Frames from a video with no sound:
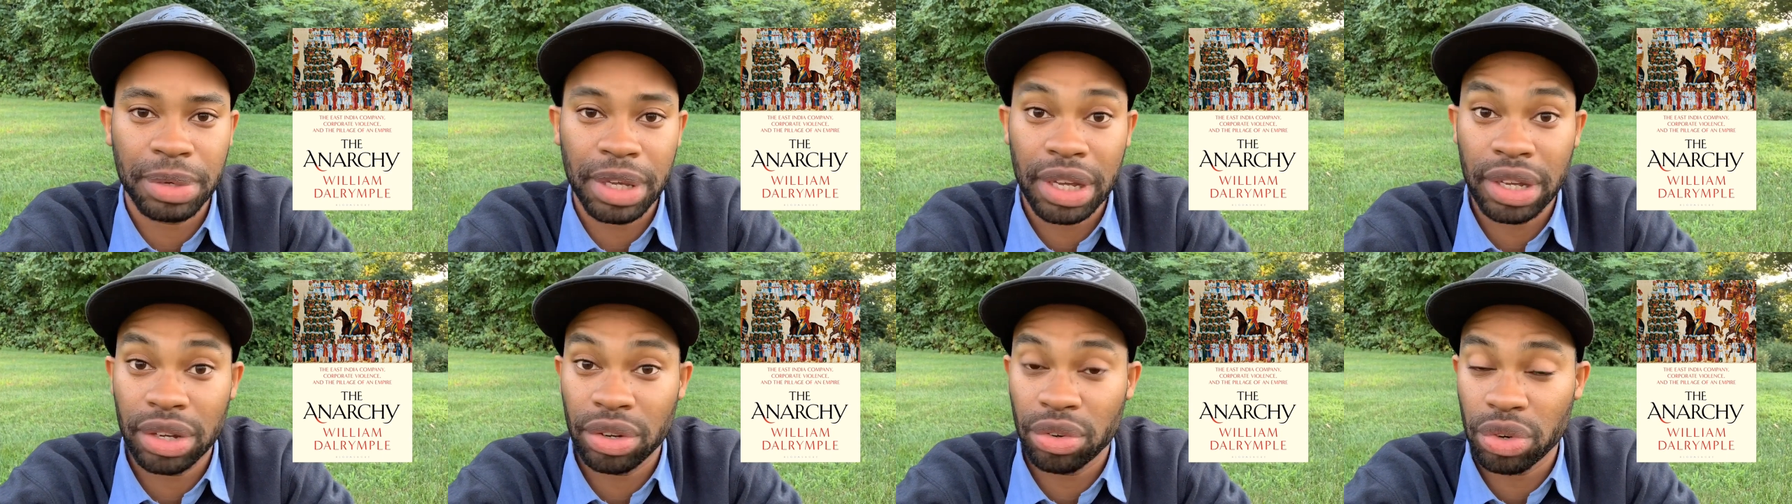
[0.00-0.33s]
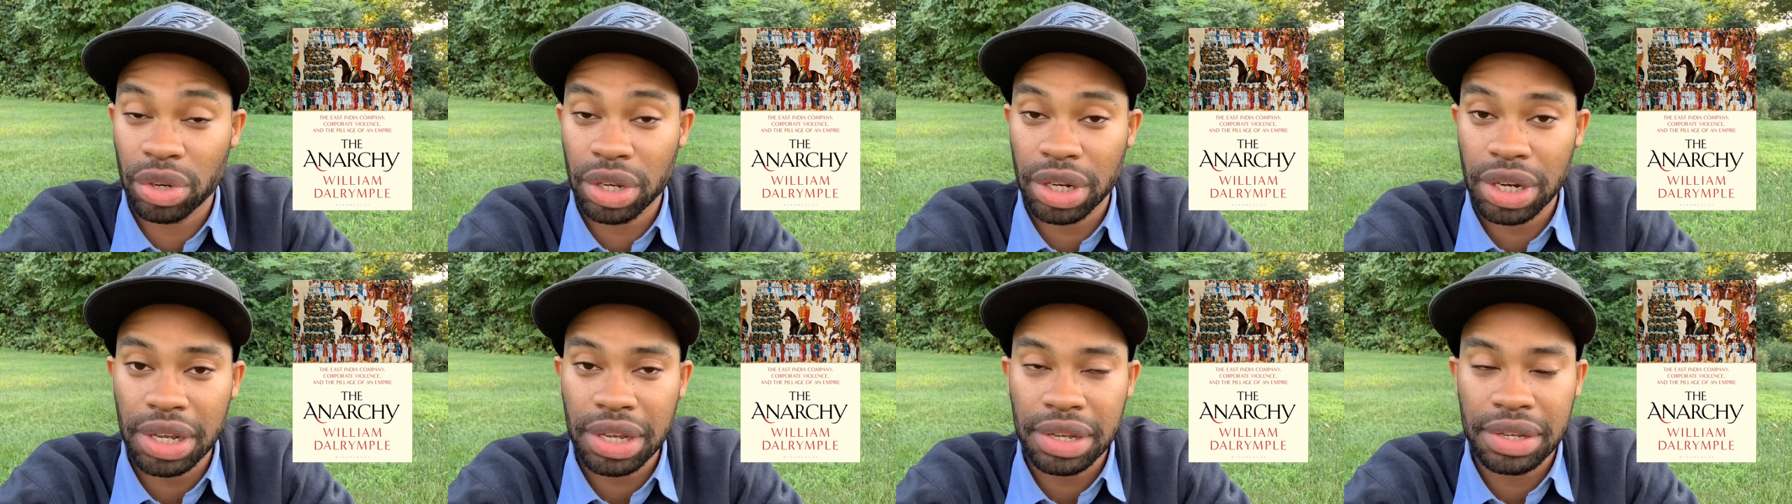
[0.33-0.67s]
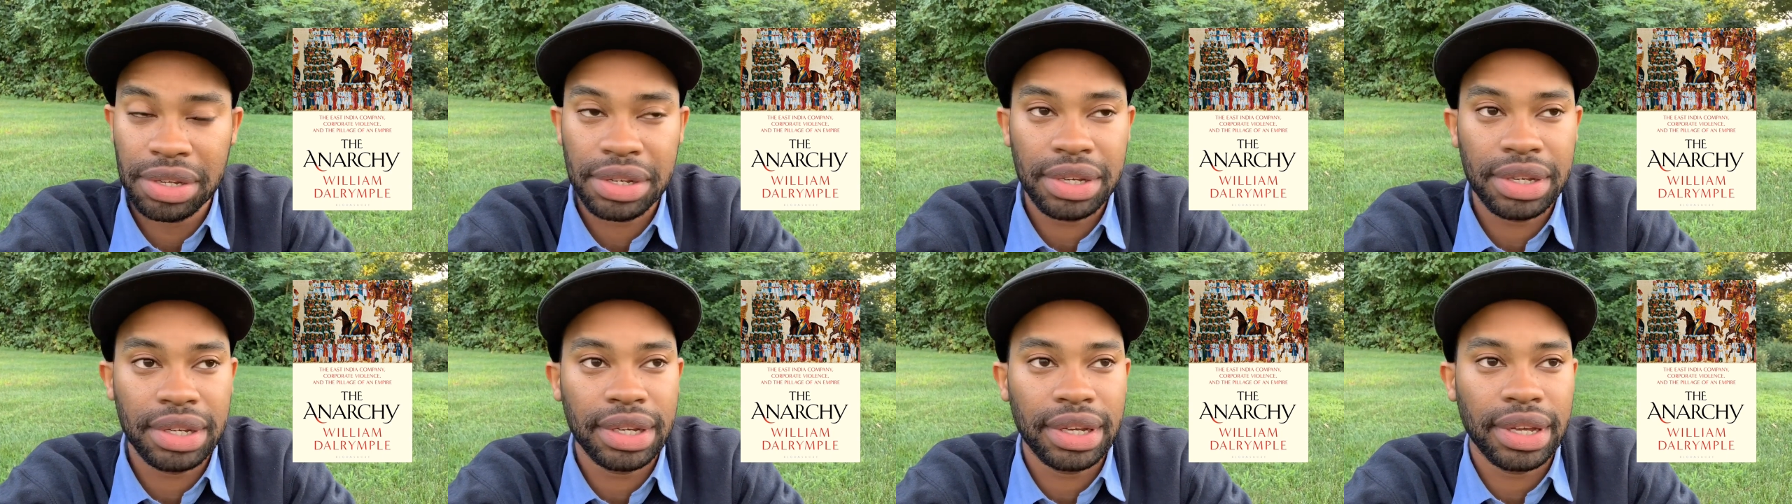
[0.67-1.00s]
being greedy,
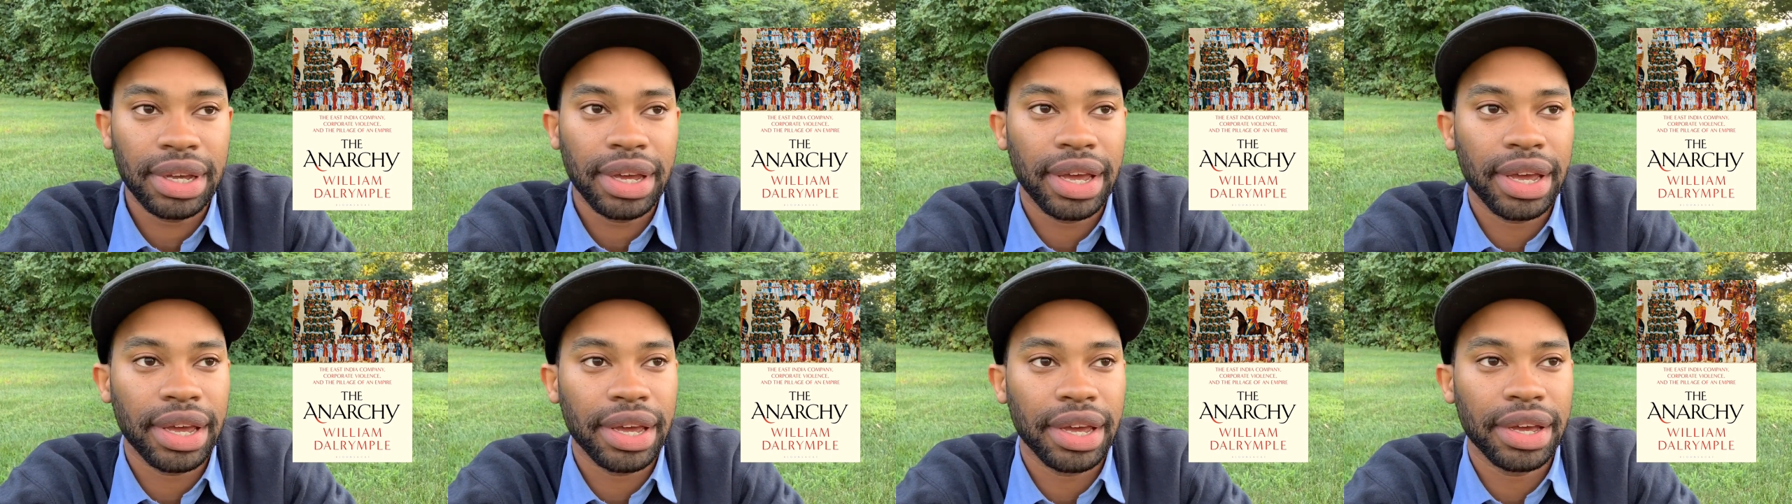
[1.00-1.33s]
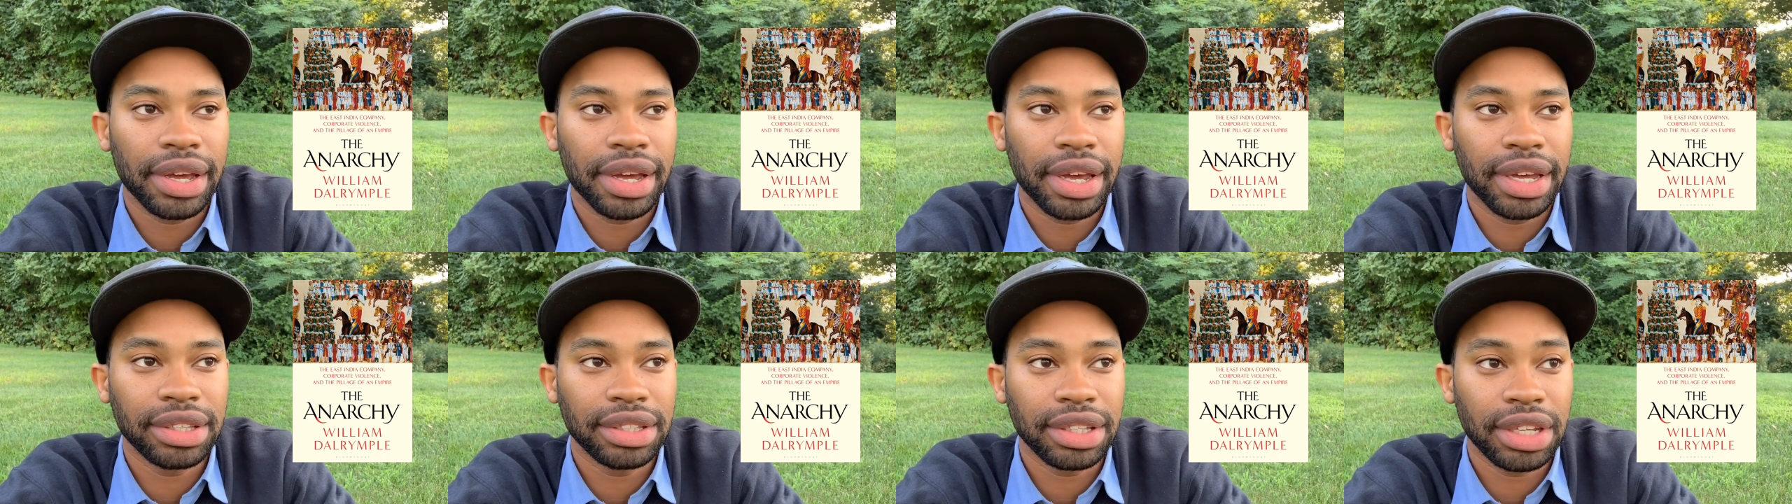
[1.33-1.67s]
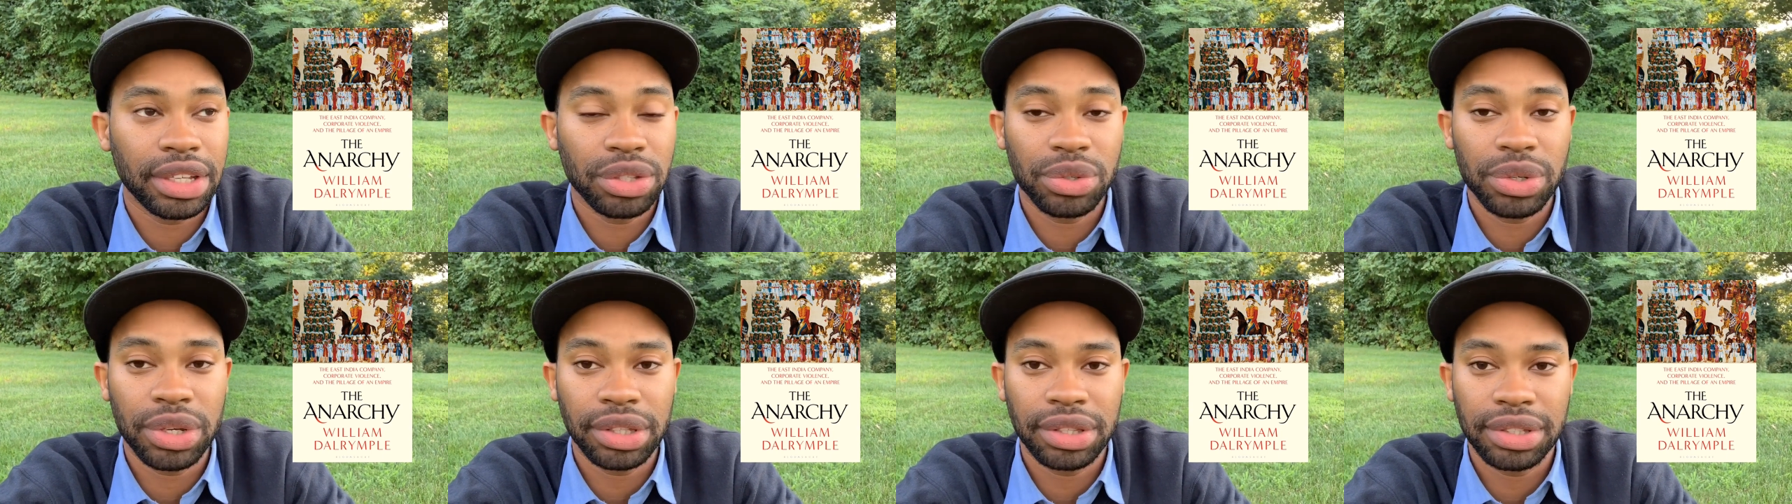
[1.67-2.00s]
and
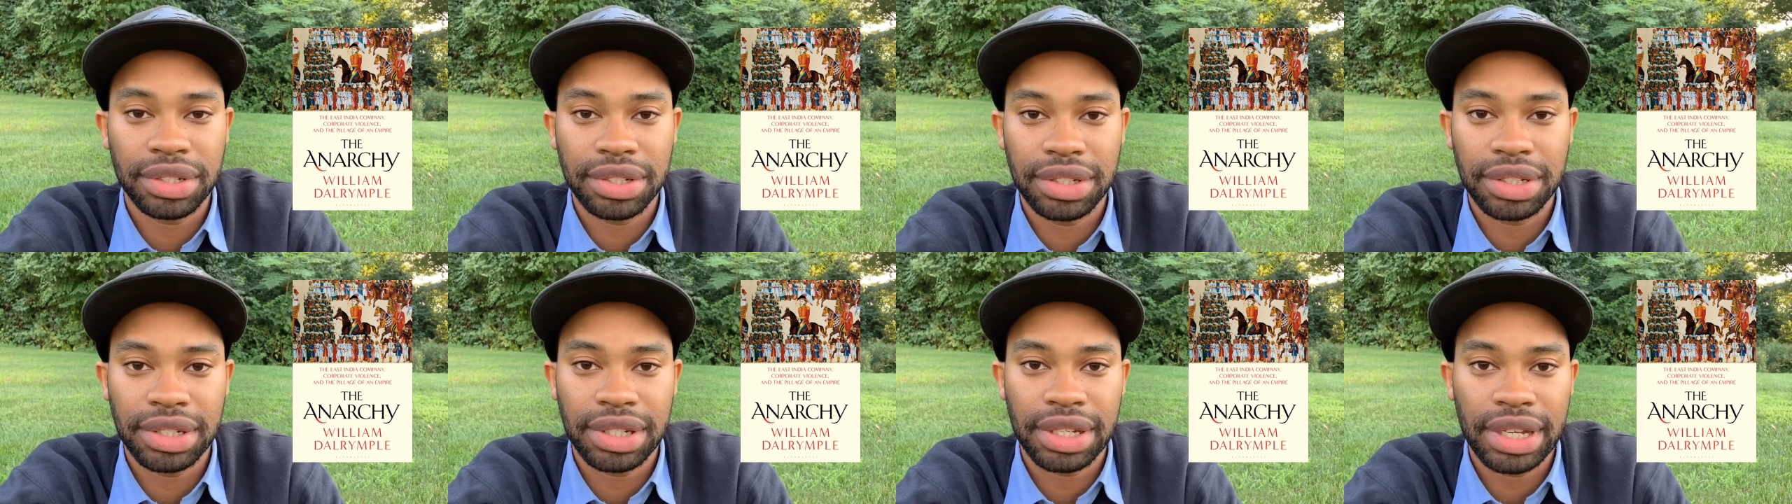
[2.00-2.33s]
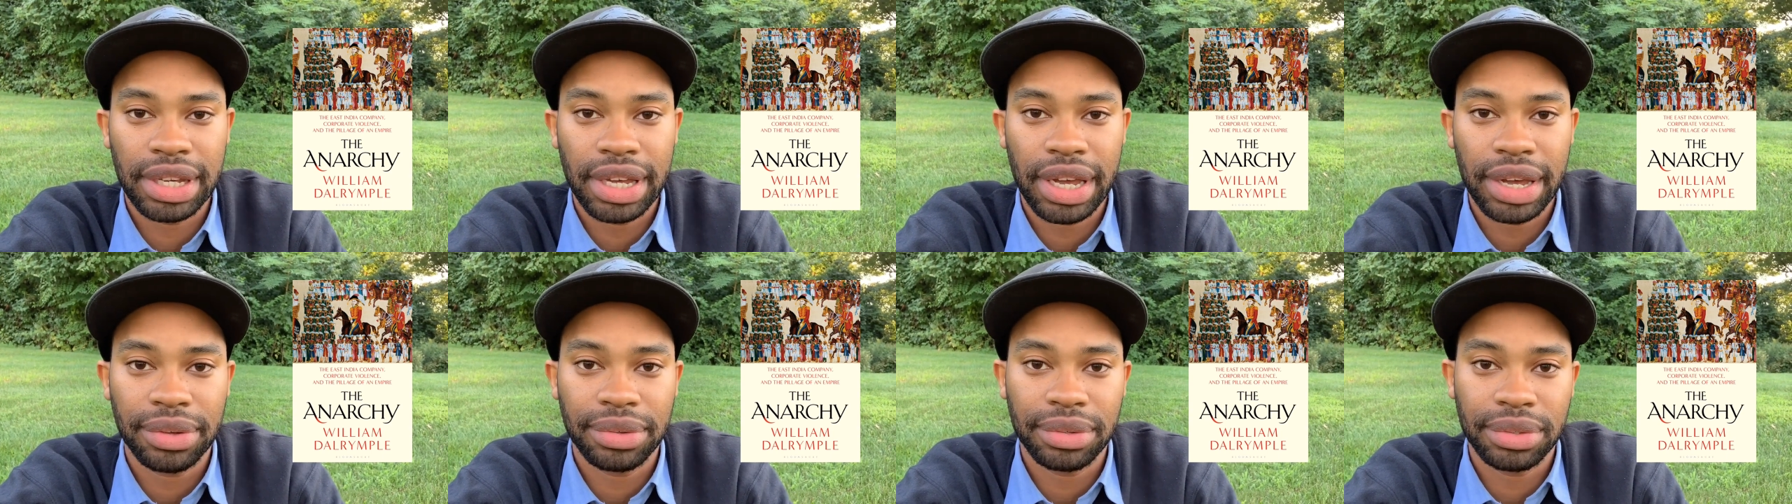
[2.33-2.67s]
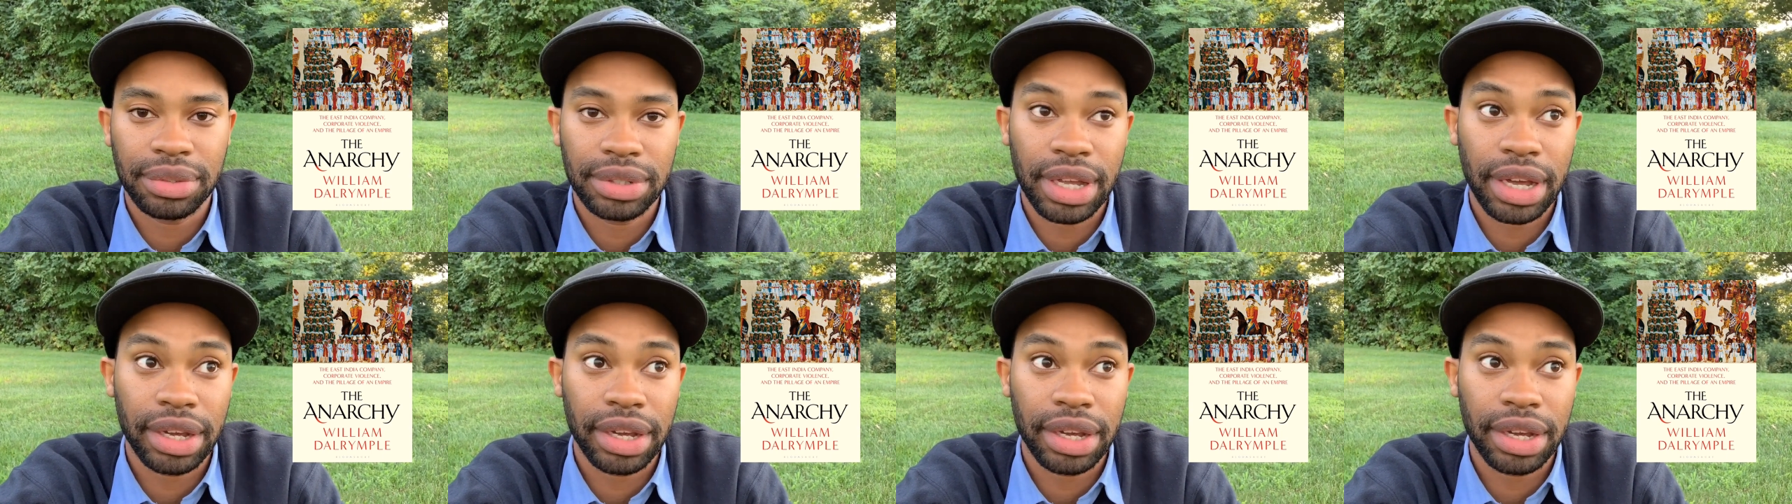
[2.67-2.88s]
then you get to see how